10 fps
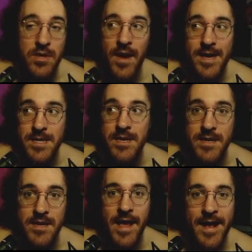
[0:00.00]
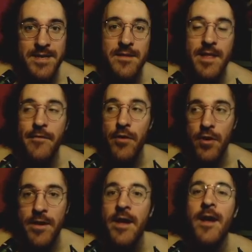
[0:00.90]
too hasty and didn't exit the level
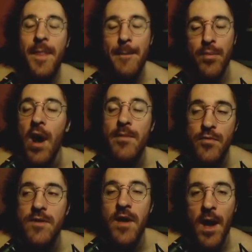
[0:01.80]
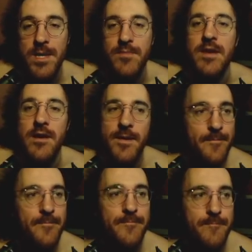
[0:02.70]
early. That probably would have cost me
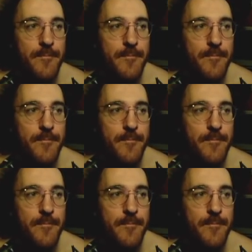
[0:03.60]
the